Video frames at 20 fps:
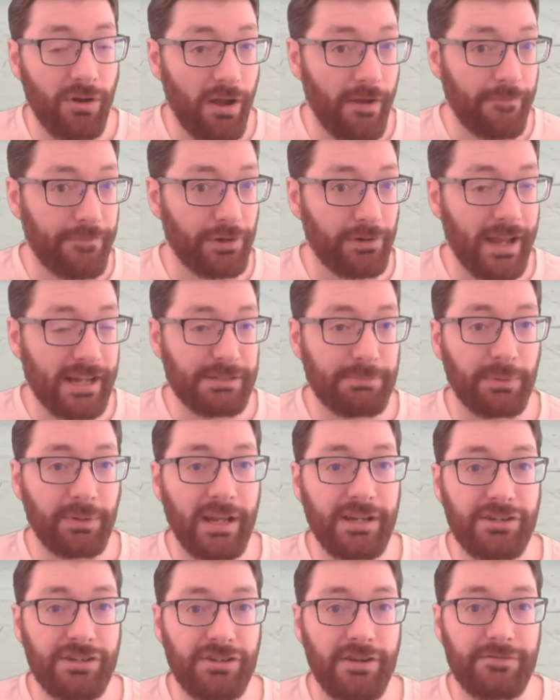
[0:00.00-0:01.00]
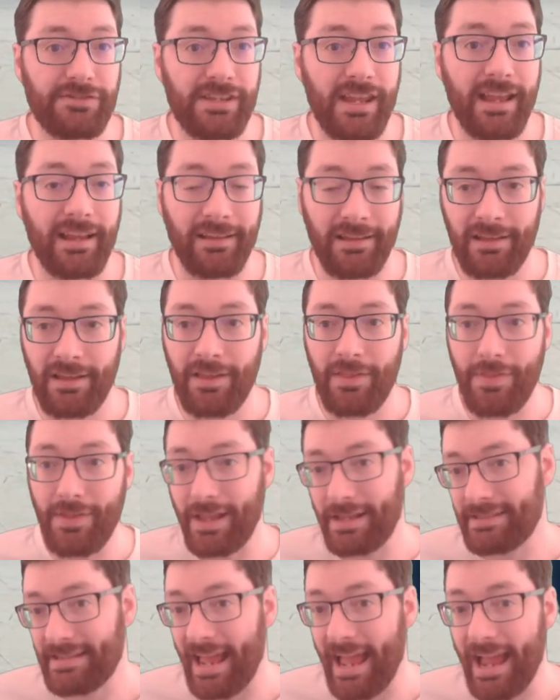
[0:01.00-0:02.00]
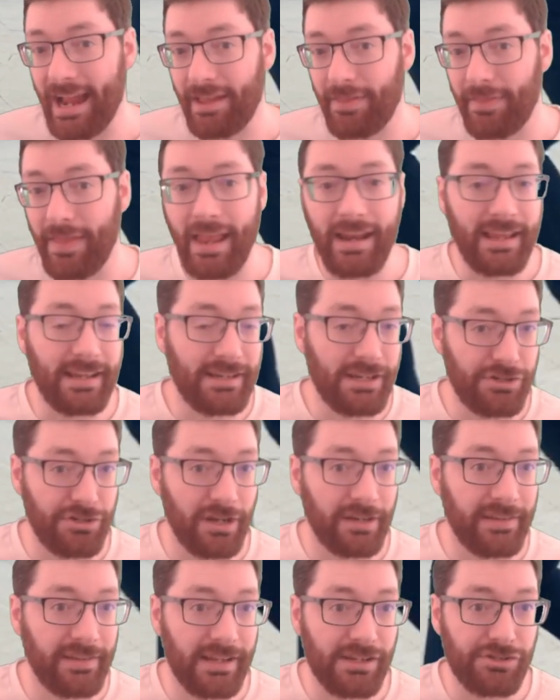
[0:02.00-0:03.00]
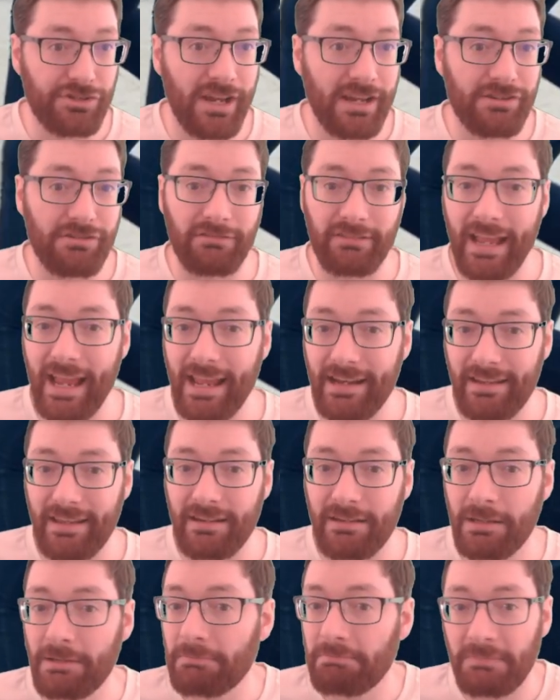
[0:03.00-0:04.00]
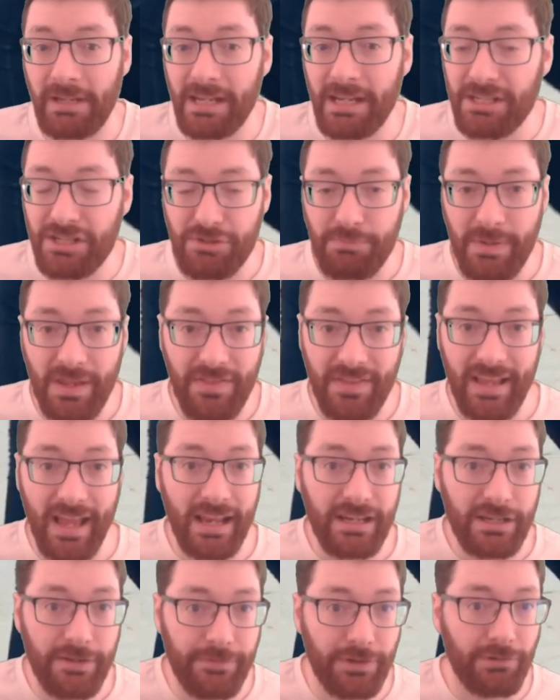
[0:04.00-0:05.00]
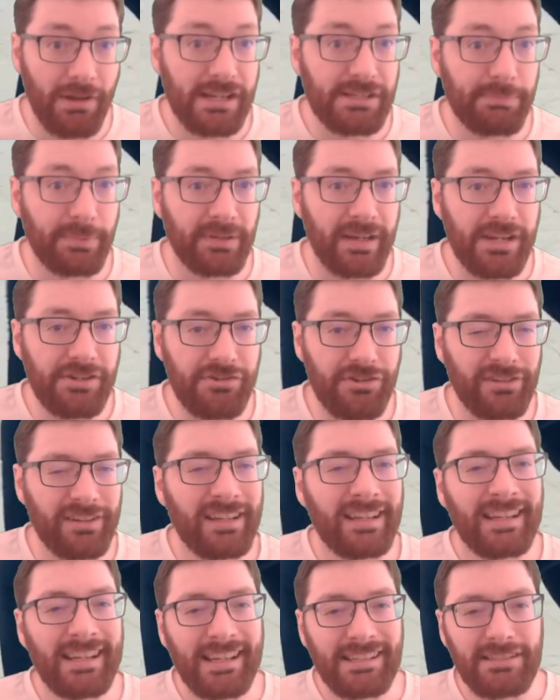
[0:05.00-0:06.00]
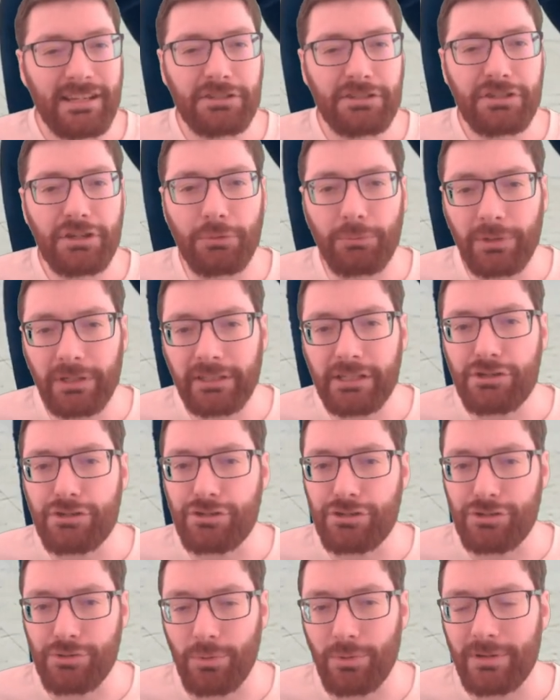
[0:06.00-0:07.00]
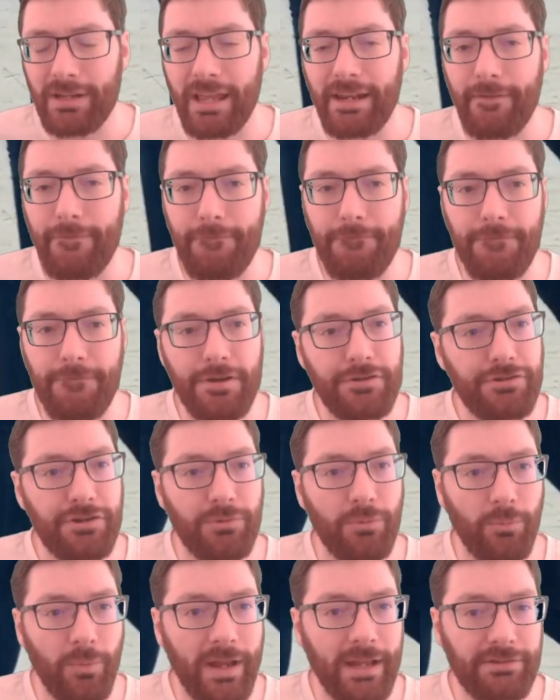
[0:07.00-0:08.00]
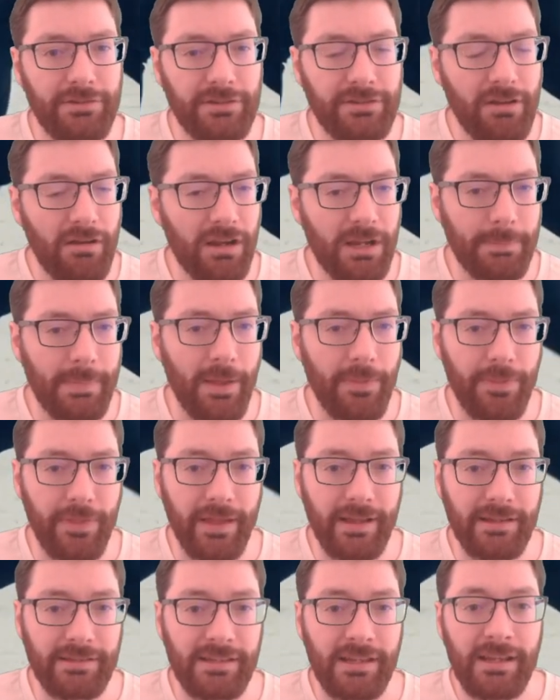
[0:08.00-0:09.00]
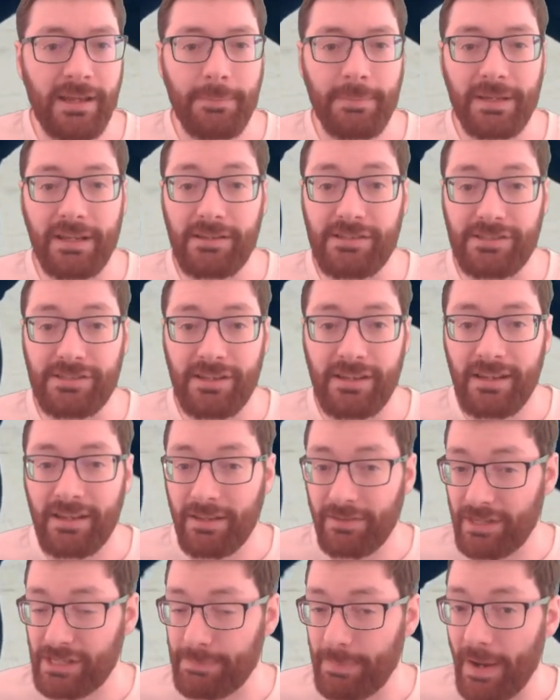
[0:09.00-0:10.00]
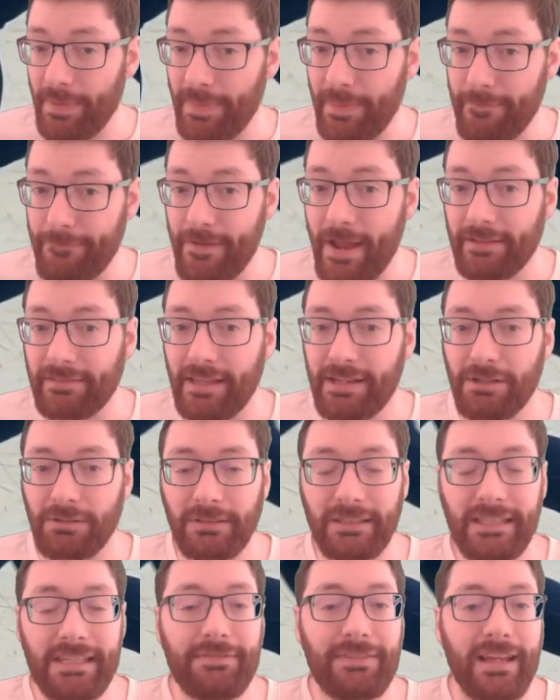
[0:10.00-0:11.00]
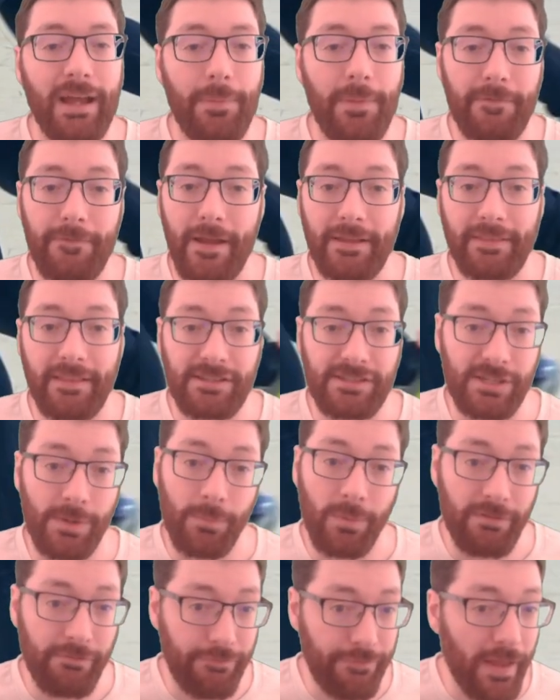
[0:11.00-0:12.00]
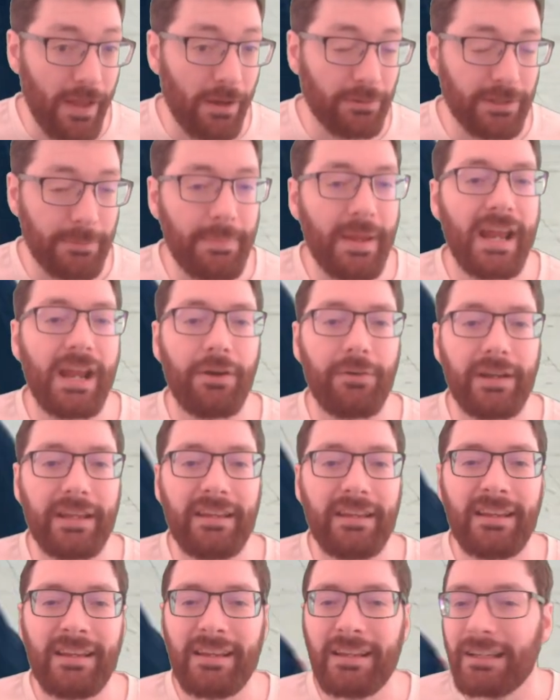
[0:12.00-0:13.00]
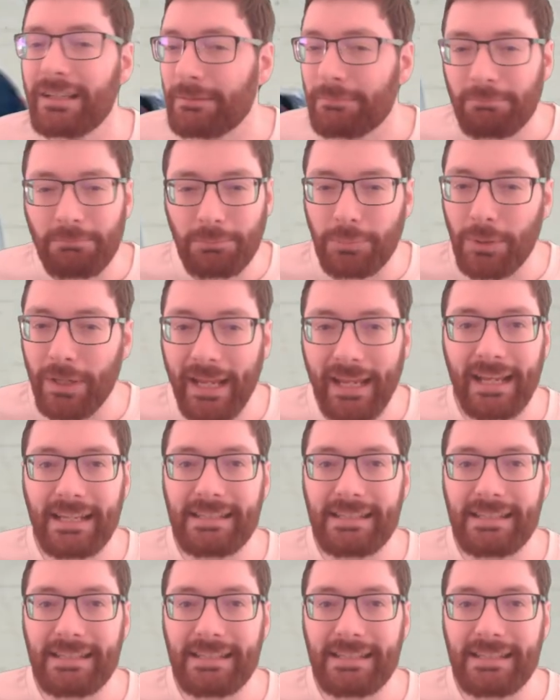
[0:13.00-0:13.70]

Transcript: off your explanation of saying the attack that initiated the exchange landed can just be the end of your explanation. It's actually a really short and efficient way to talk about things, because despite the fact that you're leaving out the fact that someone failed a parry, bringing